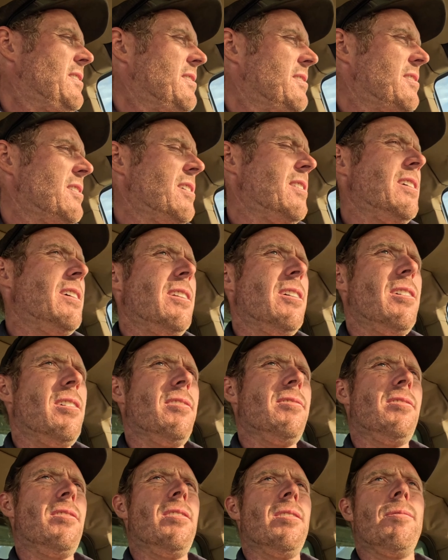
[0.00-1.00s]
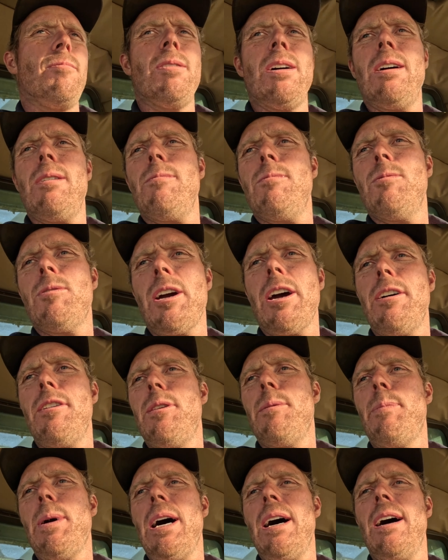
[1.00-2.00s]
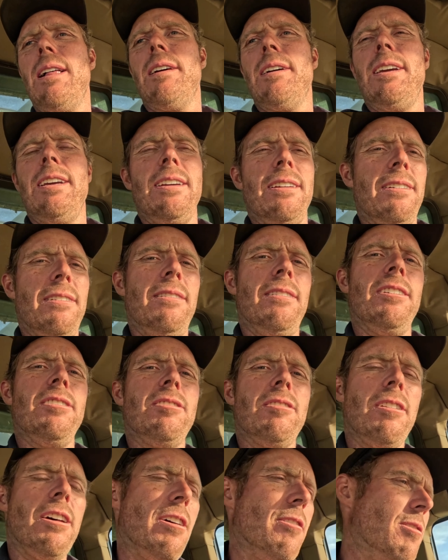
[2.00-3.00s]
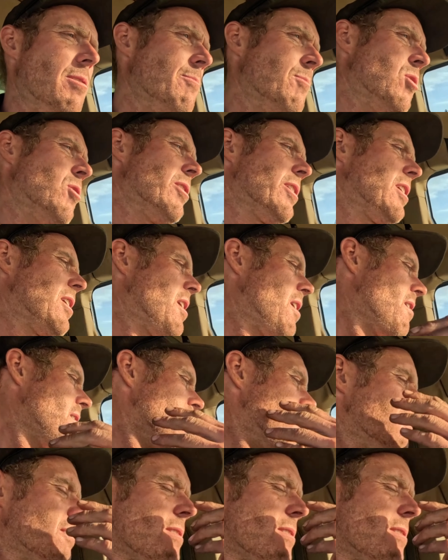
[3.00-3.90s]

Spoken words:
So then I was like, well, we'll go to the barley. At least I know it might go.